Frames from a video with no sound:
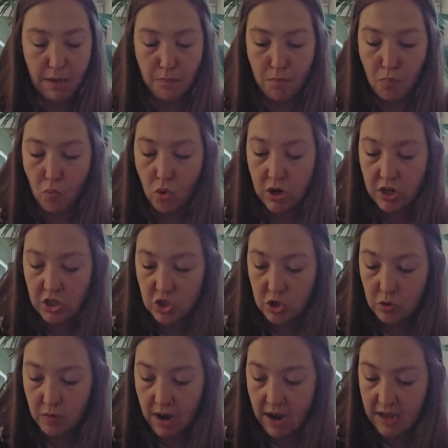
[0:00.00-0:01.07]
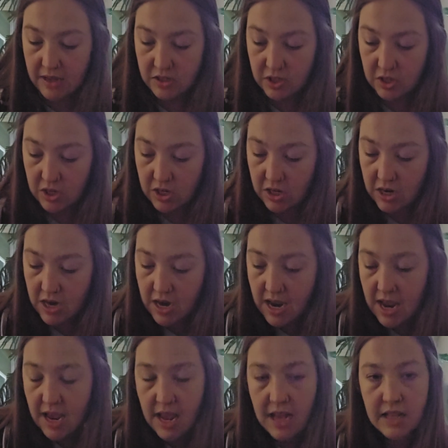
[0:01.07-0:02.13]
moisturizer.
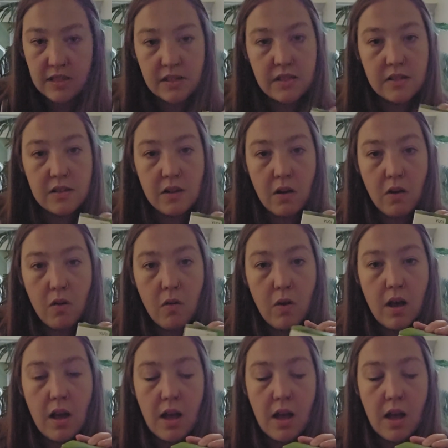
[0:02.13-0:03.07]
And so